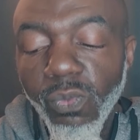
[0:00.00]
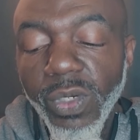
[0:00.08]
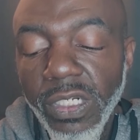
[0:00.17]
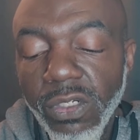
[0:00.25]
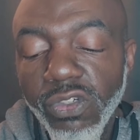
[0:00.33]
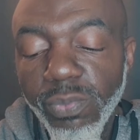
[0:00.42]

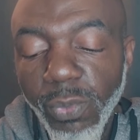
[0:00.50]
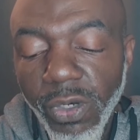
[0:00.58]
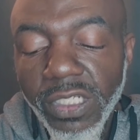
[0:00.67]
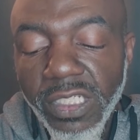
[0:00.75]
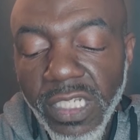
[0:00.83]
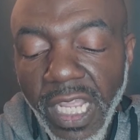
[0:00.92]
We lose
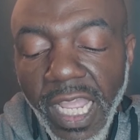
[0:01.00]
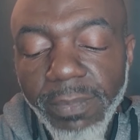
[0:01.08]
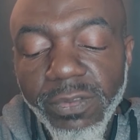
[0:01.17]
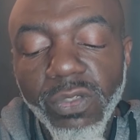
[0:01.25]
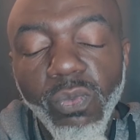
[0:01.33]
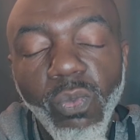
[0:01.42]
more
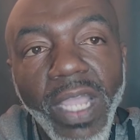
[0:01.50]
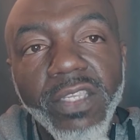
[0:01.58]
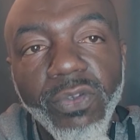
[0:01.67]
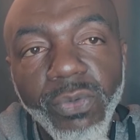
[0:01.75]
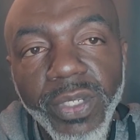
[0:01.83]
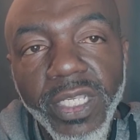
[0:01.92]
jobs to
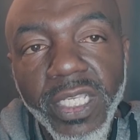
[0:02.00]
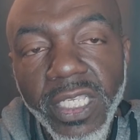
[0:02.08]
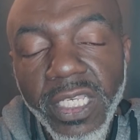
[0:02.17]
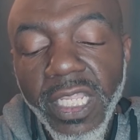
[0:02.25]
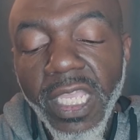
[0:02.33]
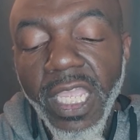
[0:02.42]
white
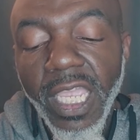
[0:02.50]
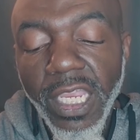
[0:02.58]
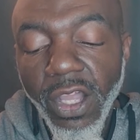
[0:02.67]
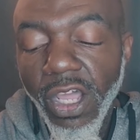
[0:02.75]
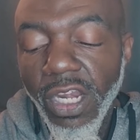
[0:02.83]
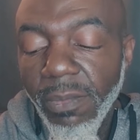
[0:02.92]
greed
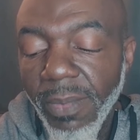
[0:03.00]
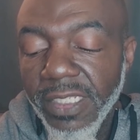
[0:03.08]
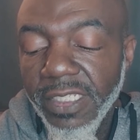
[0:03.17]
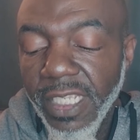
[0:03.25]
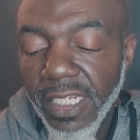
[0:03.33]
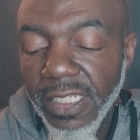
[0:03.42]
and
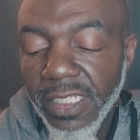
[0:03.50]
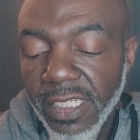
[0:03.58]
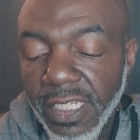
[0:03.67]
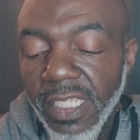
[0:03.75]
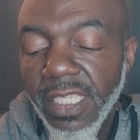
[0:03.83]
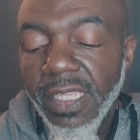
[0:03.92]

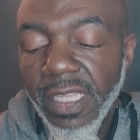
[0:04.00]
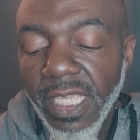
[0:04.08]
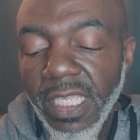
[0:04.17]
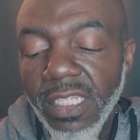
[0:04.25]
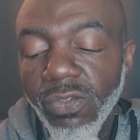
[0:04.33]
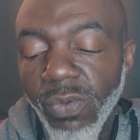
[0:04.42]
automation
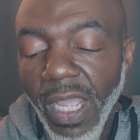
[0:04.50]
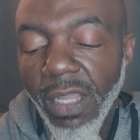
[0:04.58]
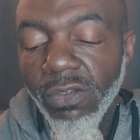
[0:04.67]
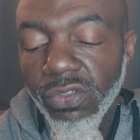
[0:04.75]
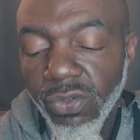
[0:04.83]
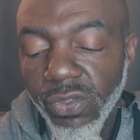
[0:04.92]
than to
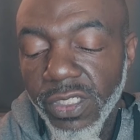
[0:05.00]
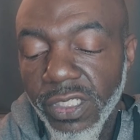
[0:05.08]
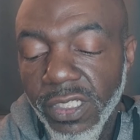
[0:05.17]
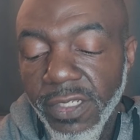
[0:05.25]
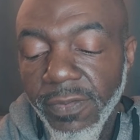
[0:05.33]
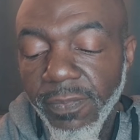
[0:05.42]

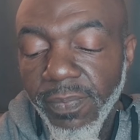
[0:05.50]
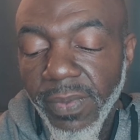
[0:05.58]
outsourcing.